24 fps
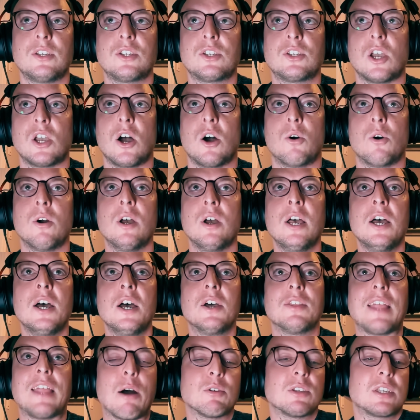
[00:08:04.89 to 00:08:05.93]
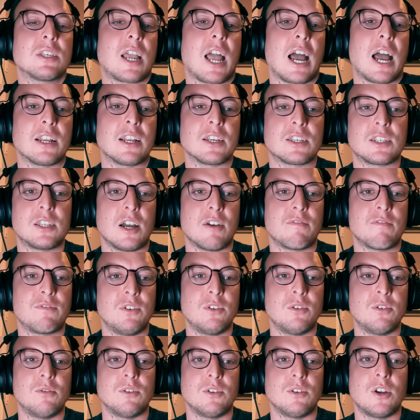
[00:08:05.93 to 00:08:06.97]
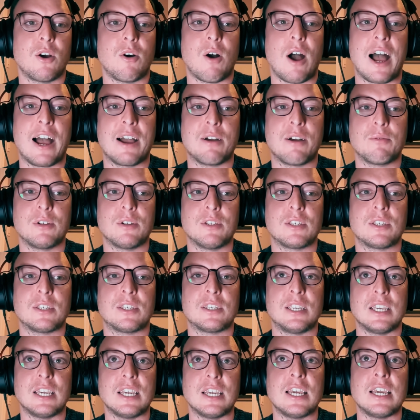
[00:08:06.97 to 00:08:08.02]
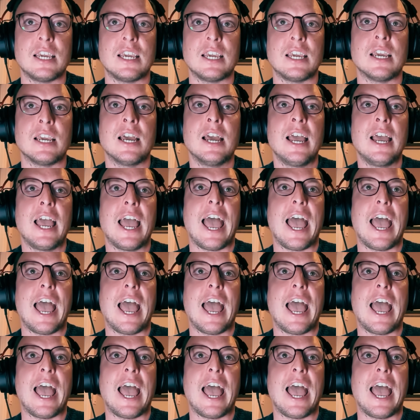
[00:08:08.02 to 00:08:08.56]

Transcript: So that was the kind of stuff you you know I would see